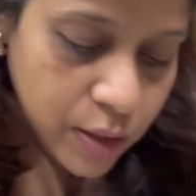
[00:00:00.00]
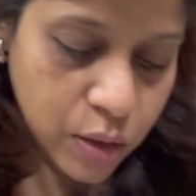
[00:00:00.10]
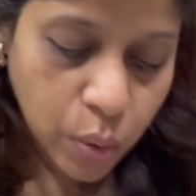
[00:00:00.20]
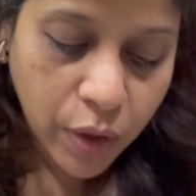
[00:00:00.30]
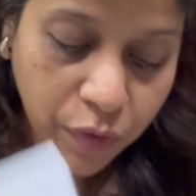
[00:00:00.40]

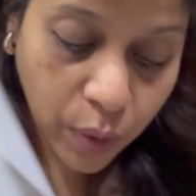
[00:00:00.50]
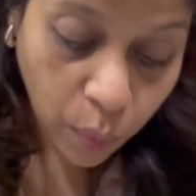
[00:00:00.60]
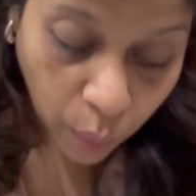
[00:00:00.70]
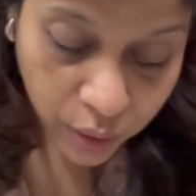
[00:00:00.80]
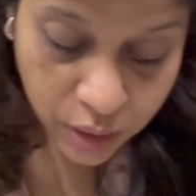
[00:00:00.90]
So if you
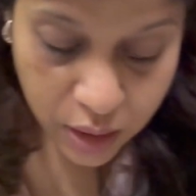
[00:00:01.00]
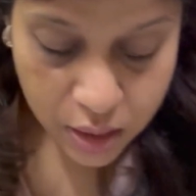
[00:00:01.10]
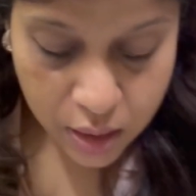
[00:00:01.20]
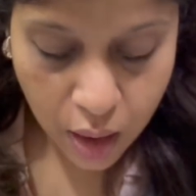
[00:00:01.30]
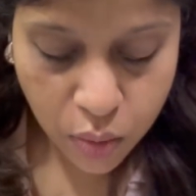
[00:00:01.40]
want the
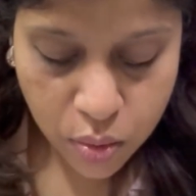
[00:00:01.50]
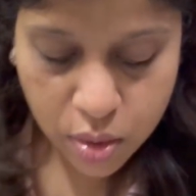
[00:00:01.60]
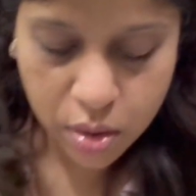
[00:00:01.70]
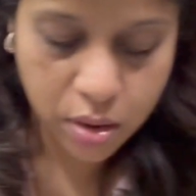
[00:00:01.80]
discount,